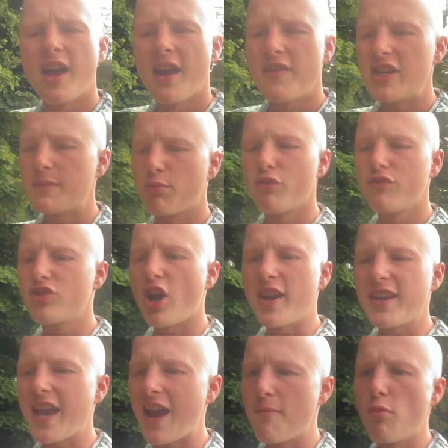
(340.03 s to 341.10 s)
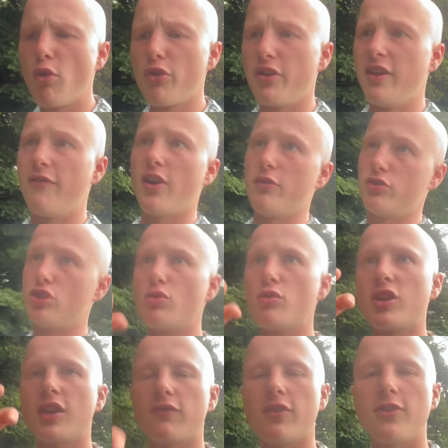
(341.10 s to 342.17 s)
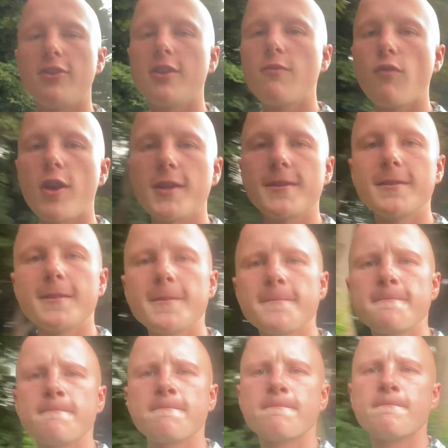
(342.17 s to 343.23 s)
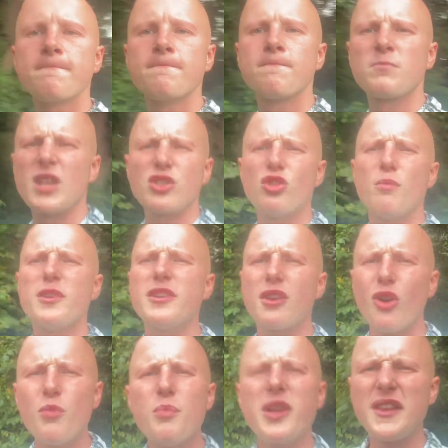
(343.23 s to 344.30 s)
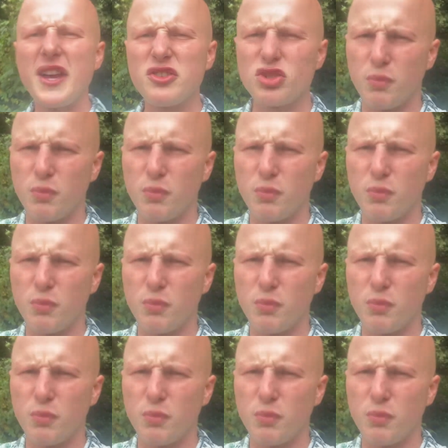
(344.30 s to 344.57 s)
this proves that I care more than if I was doing everything right. It's not me coping, that's the